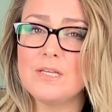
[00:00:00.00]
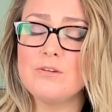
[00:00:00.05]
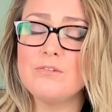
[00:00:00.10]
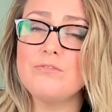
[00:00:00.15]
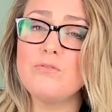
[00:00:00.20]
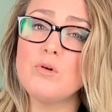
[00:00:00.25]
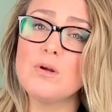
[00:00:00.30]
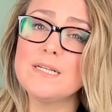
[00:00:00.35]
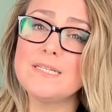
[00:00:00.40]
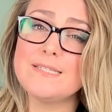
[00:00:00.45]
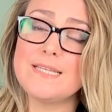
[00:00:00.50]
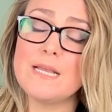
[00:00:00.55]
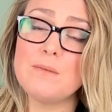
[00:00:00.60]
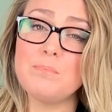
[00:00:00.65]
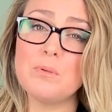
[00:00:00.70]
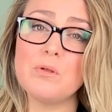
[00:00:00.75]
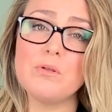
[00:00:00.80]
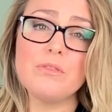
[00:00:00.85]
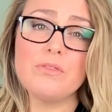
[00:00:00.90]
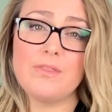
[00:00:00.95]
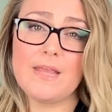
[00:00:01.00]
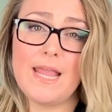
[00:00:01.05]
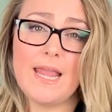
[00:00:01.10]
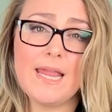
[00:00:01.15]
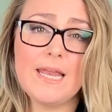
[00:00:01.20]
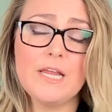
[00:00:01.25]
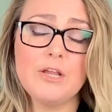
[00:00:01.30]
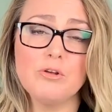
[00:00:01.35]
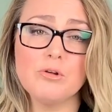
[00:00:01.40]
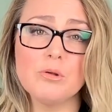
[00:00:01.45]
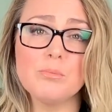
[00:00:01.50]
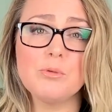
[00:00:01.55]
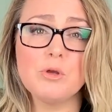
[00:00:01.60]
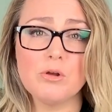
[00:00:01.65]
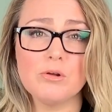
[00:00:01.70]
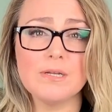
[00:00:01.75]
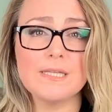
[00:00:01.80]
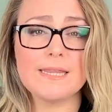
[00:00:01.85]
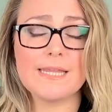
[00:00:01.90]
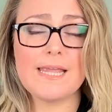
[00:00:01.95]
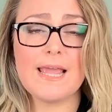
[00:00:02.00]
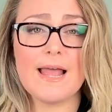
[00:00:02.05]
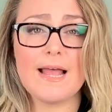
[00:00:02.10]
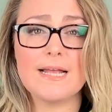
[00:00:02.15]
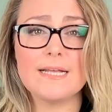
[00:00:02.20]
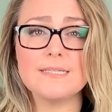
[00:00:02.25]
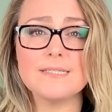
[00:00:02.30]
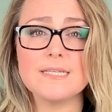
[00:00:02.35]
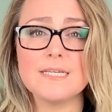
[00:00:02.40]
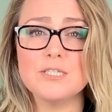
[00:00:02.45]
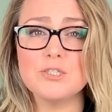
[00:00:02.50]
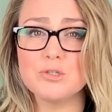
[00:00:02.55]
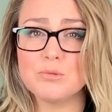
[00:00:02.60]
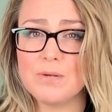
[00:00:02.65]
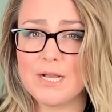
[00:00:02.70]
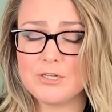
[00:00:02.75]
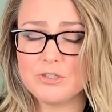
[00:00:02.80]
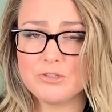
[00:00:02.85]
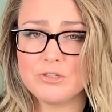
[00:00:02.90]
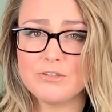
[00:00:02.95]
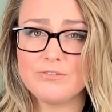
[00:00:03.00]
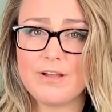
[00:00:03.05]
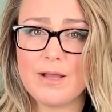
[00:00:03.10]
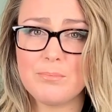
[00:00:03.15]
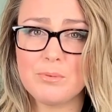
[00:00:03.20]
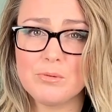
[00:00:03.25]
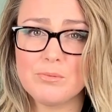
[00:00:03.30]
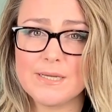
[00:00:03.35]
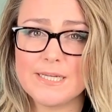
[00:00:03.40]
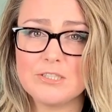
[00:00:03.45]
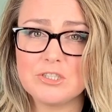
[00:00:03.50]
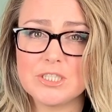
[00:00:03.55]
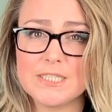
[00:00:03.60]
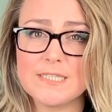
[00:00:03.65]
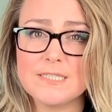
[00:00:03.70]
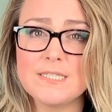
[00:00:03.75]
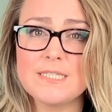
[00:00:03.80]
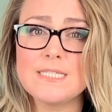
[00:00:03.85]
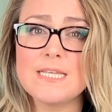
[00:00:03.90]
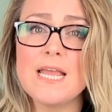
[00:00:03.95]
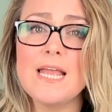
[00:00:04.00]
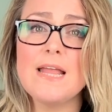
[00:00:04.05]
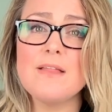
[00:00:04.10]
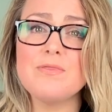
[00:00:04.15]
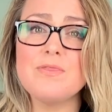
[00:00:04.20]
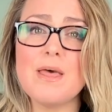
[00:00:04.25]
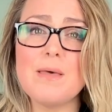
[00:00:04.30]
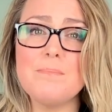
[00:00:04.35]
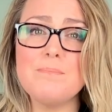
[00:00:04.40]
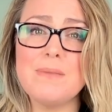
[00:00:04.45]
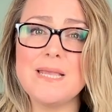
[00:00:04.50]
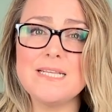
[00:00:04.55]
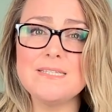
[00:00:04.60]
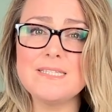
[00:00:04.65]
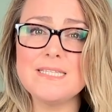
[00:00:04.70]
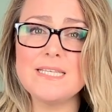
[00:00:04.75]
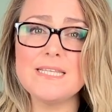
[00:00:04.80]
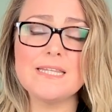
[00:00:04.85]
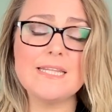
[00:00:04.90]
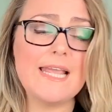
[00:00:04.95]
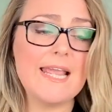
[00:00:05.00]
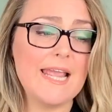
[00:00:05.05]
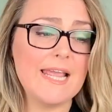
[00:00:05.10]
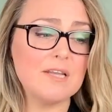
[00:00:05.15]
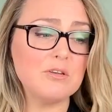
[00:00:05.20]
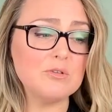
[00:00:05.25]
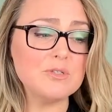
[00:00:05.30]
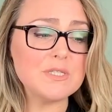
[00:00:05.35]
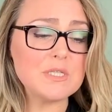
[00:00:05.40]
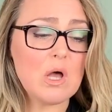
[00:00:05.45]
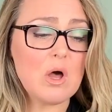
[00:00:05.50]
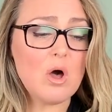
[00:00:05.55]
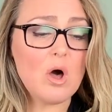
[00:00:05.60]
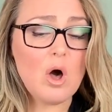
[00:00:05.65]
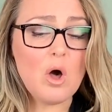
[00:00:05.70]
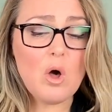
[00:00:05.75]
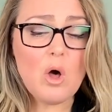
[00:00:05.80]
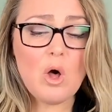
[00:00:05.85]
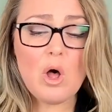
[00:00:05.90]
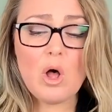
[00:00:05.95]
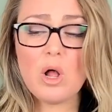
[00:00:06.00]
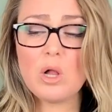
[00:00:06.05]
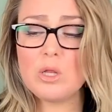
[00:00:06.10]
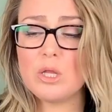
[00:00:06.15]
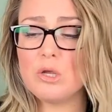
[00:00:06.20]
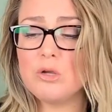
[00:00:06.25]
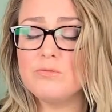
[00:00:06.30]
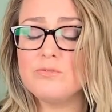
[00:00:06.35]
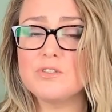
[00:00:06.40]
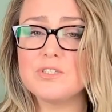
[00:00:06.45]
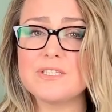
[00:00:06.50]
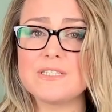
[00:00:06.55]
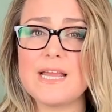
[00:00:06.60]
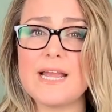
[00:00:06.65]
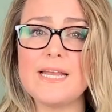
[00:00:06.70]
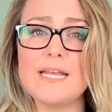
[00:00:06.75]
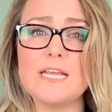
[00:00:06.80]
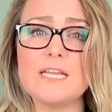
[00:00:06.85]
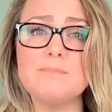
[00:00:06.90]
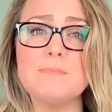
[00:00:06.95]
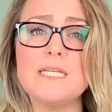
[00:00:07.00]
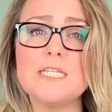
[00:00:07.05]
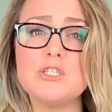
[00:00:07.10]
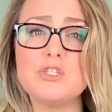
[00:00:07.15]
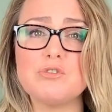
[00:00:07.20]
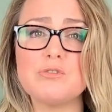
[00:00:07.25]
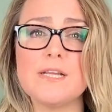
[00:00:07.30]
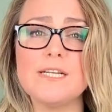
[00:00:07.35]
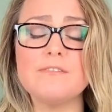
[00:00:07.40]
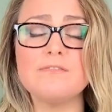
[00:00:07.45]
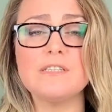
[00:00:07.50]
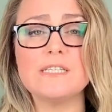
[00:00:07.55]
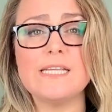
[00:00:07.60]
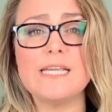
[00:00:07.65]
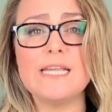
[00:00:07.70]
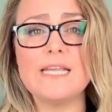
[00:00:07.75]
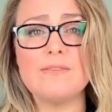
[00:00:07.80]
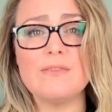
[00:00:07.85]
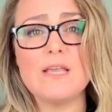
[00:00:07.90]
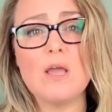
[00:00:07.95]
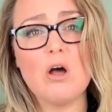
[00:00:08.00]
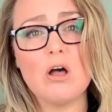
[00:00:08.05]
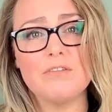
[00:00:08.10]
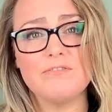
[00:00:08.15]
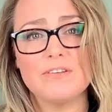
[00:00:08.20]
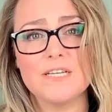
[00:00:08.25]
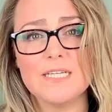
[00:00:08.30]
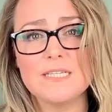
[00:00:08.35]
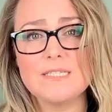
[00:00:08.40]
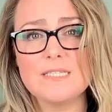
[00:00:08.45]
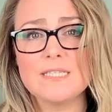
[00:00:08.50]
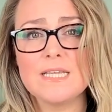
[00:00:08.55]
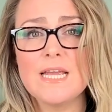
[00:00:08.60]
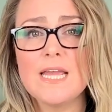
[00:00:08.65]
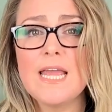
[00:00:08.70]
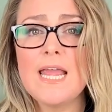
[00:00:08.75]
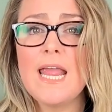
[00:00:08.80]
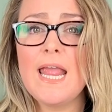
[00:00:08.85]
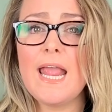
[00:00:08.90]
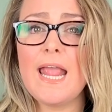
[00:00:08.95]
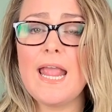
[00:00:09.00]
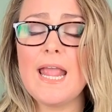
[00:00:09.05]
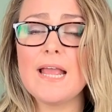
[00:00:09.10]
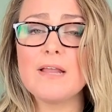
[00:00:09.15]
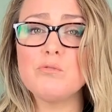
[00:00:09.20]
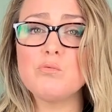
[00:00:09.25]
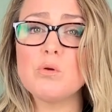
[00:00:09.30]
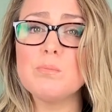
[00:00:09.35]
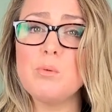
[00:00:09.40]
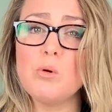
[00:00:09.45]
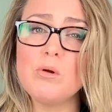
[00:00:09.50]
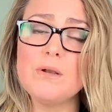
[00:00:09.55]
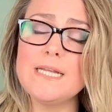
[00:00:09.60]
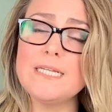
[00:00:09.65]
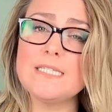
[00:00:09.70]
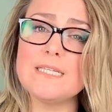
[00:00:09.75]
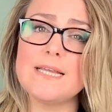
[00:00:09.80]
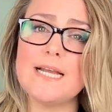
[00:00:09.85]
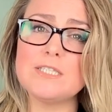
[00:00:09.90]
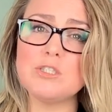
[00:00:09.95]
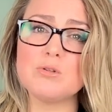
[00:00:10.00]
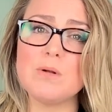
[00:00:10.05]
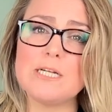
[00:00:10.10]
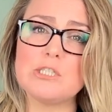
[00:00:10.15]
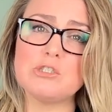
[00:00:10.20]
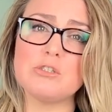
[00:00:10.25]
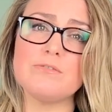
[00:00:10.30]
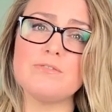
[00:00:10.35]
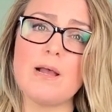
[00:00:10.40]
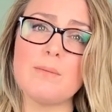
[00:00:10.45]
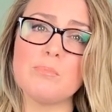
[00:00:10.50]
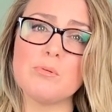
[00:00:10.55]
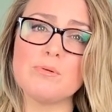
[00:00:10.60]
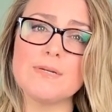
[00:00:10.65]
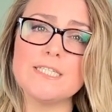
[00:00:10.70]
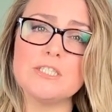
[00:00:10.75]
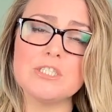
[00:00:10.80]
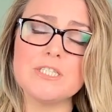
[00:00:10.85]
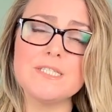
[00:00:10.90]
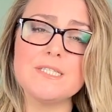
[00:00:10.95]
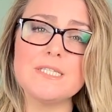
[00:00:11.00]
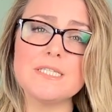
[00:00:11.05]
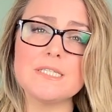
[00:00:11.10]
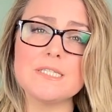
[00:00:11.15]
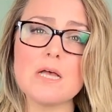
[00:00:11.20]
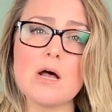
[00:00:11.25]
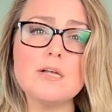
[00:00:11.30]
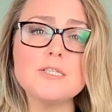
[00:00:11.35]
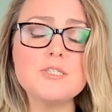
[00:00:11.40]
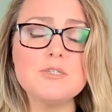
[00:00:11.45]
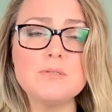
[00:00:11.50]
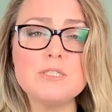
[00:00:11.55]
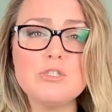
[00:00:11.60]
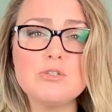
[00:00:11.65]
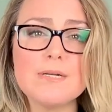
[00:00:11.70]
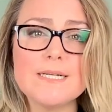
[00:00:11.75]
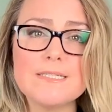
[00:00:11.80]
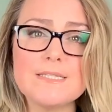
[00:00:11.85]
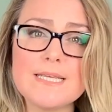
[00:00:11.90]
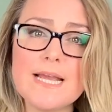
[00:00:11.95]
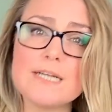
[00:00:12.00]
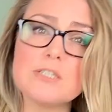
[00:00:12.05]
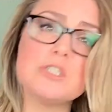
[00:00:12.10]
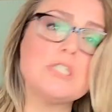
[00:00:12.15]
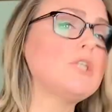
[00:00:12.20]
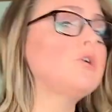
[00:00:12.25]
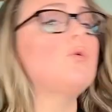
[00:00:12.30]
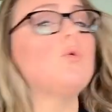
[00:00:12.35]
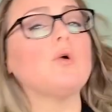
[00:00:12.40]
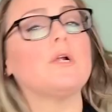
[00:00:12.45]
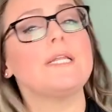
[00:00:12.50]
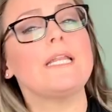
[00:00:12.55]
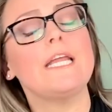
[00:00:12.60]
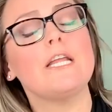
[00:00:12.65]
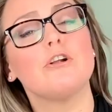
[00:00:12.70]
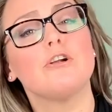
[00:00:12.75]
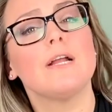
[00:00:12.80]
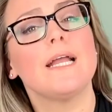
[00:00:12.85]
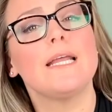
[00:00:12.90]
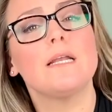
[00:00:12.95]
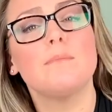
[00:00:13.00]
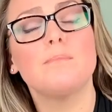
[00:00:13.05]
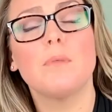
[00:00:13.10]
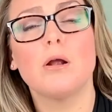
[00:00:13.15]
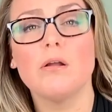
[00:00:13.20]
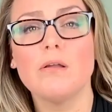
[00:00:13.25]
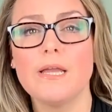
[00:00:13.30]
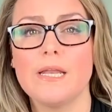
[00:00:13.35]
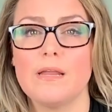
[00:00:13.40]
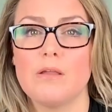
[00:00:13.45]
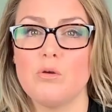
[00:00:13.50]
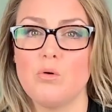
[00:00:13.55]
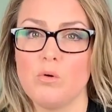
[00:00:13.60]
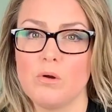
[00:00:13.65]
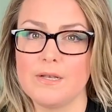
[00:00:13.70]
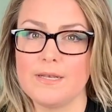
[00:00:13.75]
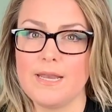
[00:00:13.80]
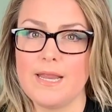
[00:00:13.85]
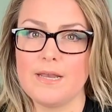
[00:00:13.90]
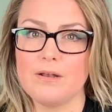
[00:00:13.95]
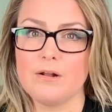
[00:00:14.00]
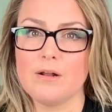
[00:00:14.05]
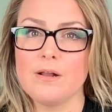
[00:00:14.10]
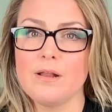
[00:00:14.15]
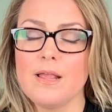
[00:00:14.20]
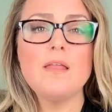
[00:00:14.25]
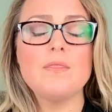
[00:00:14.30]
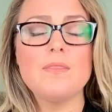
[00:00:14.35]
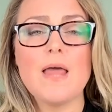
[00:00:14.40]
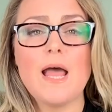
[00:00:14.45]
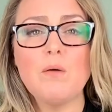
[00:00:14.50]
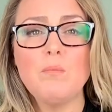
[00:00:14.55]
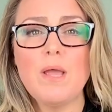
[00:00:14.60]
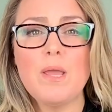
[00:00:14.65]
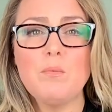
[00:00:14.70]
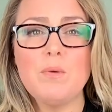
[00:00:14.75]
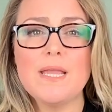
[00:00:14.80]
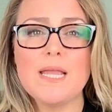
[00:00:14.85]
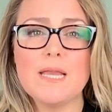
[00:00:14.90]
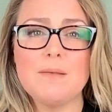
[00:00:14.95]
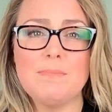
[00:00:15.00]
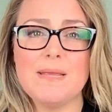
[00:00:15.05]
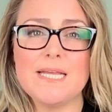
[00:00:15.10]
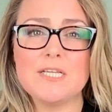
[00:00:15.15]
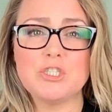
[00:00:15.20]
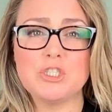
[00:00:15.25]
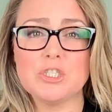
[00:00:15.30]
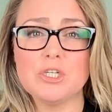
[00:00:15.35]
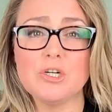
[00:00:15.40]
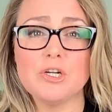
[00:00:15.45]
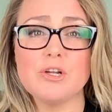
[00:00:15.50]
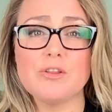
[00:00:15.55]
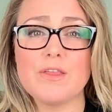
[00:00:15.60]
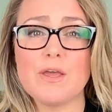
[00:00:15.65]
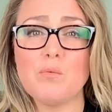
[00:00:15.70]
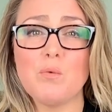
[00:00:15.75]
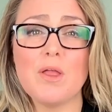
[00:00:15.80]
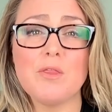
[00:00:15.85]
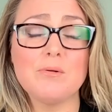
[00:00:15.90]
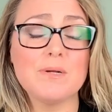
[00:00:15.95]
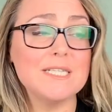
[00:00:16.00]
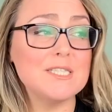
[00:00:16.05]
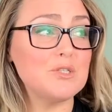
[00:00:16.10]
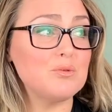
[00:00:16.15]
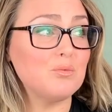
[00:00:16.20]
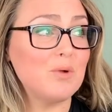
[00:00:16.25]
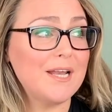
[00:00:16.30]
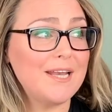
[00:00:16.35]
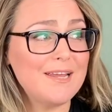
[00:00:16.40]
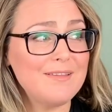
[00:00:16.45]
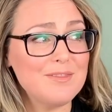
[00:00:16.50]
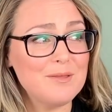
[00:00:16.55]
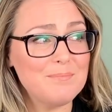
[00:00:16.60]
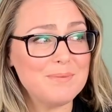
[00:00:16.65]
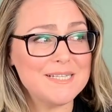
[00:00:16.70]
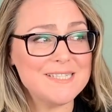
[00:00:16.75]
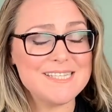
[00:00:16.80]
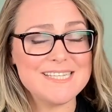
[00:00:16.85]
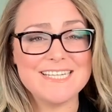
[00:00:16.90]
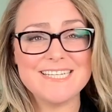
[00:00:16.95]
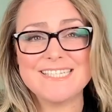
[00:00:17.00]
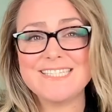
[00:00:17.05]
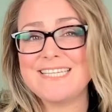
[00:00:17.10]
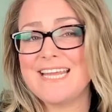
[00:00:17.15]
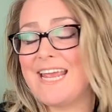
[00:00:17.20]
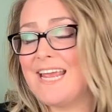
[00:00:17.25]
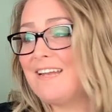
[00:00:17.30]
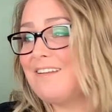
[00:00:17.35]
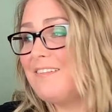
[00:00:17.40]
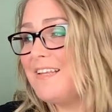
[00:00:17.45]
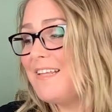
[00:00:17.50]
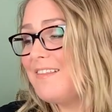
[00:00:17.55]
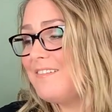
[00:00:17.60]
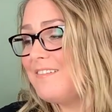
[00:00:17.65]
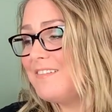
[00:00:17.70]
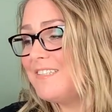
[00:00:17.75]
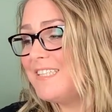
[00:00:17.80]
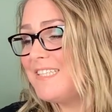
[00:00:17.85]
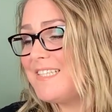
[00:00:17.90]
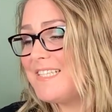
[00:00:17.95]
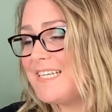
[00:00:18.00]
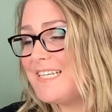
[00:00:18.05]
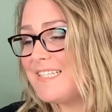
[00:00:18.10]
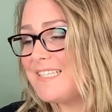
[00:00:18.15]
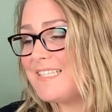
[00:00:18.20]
For example, the Hayden Group currently has a director of operations that basically handles all oversight administratively in the office. And reporting to that director of operations is also a transaction coordinator and a marketing coordinator. That way we can make sure that whether it's running the business, handling the listing